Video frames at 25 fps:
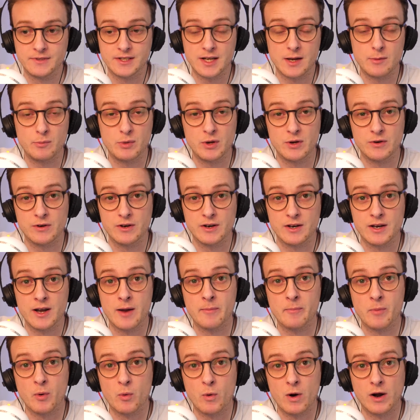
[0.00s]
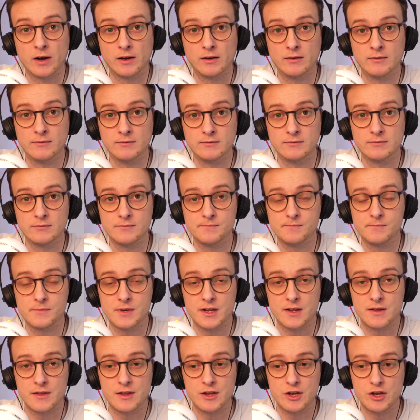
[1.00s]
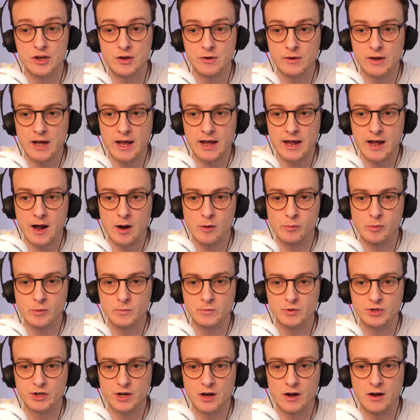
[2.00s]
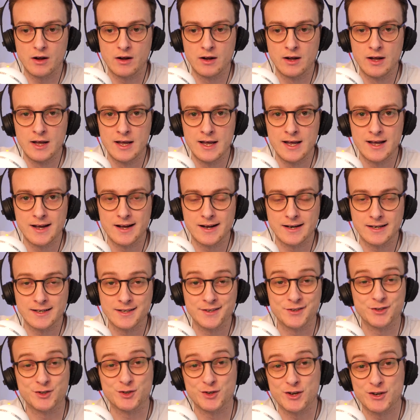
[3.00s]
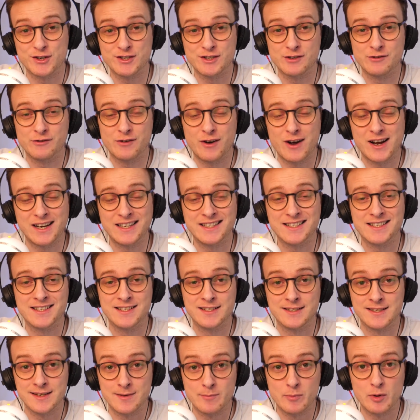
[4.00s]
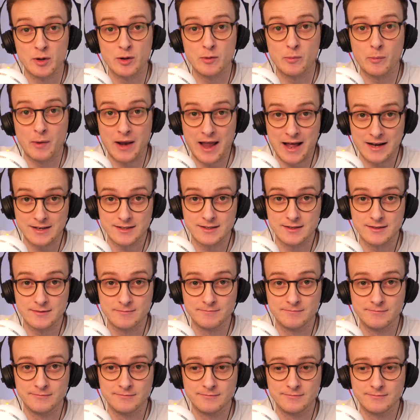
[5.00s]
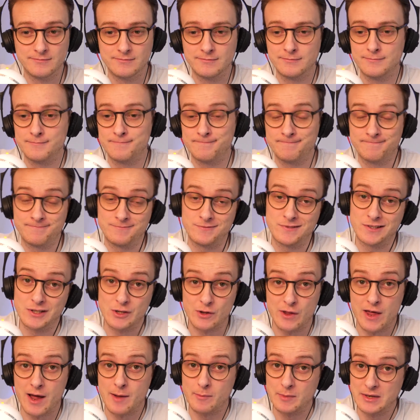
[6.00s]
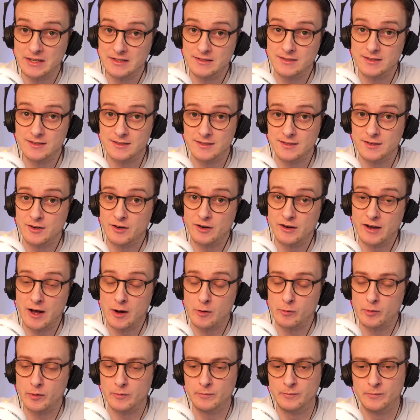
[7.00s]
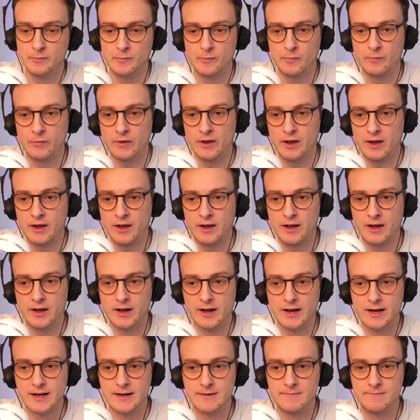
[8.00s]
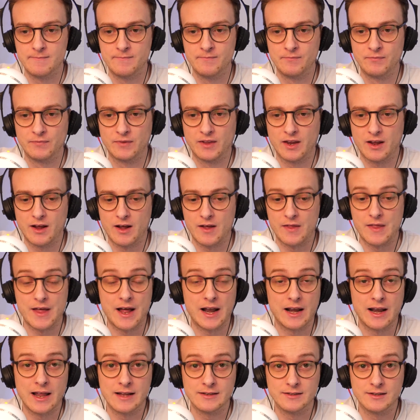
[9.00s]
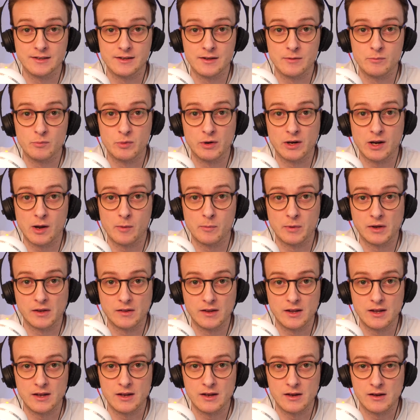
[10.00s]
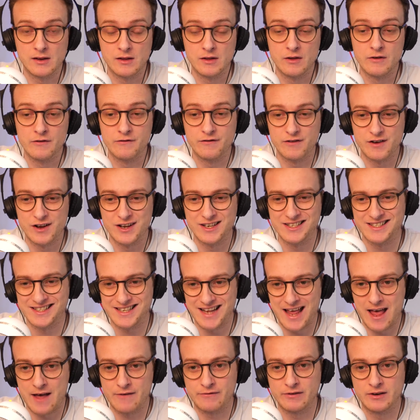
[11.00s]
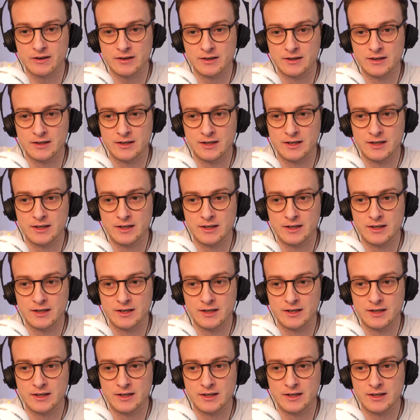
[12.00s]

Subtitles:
debuted at number one in the UK album chart, and is certified double platinum. So that means it's a good album. And that led to them becoming the first ever,